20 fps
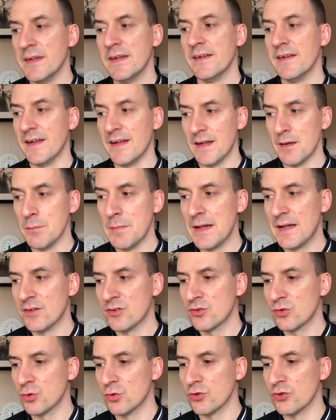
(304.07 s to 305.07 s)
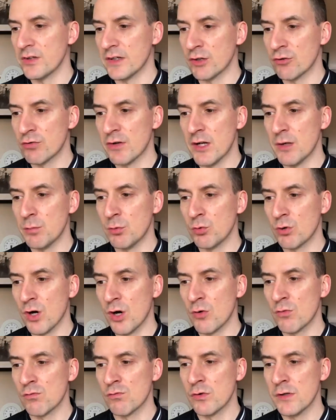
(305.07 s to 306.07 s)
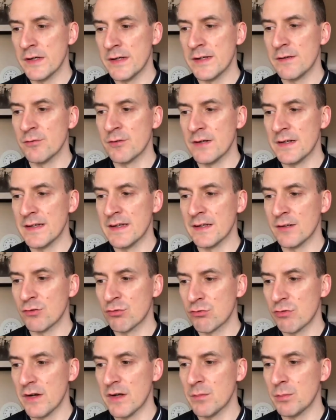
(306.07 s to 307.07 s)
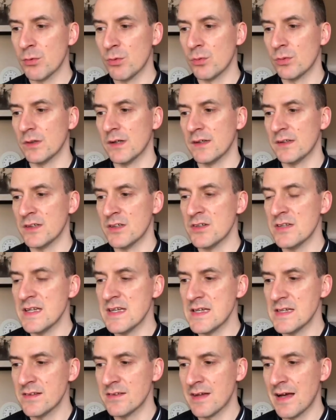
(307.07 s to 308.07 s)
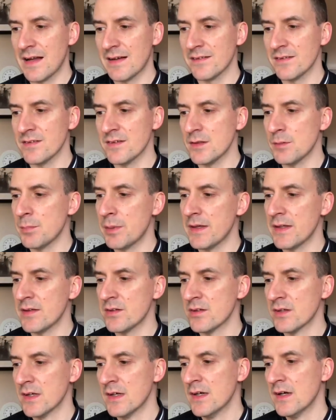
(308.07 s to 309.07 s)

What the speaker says: Then Lamela scores an incredible goal, really, really incredible, unique, talented piece.